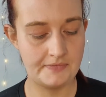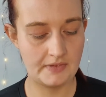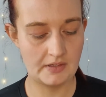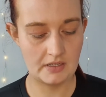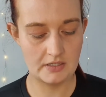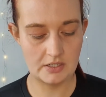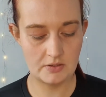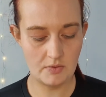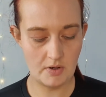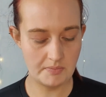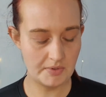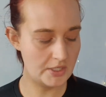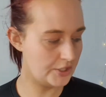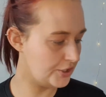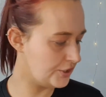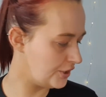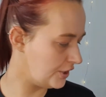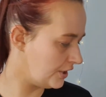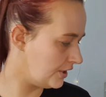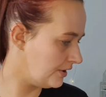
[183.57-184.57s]
So what I'm going to
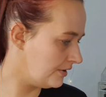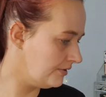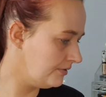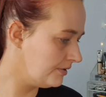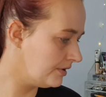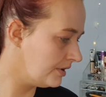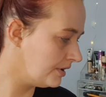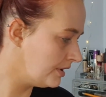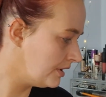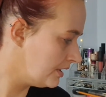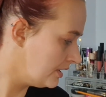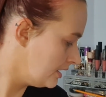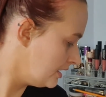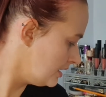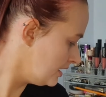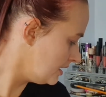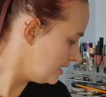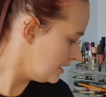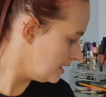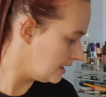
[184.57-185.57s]
do
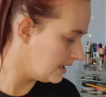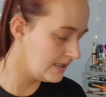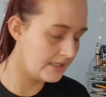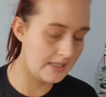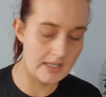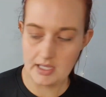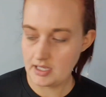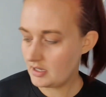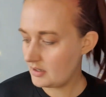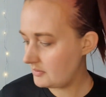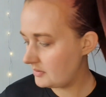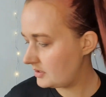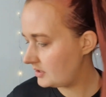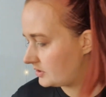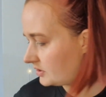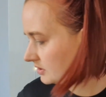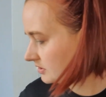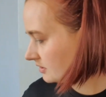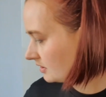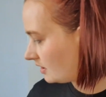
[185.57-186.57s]
is I think I'm going to
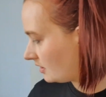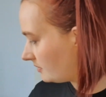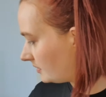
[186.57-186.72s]
start